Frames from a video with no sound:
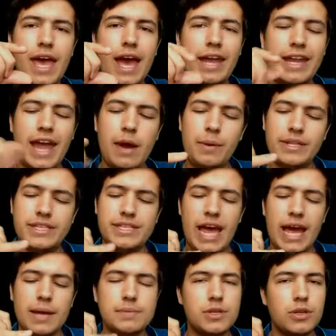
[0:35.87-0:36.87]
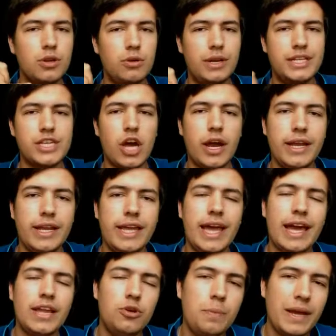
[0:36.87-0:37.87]
and now it's absolutely
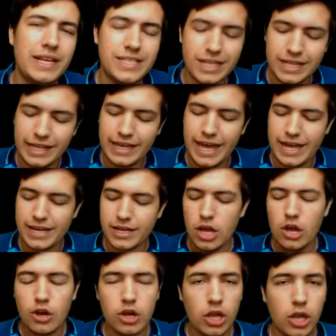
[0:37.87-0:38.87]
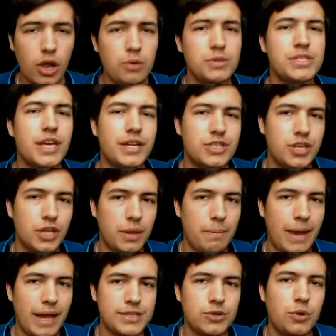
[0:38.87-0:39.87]
tiny, and you basically get closer to the
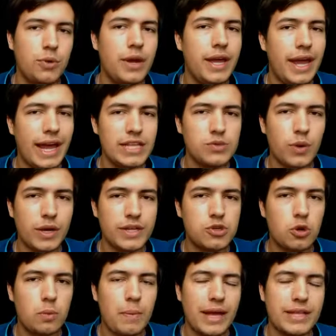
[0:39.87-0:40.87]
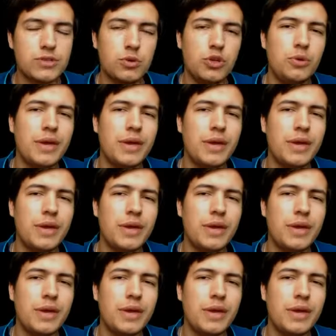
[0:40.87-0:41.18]
Metal, hence why it's called Metal.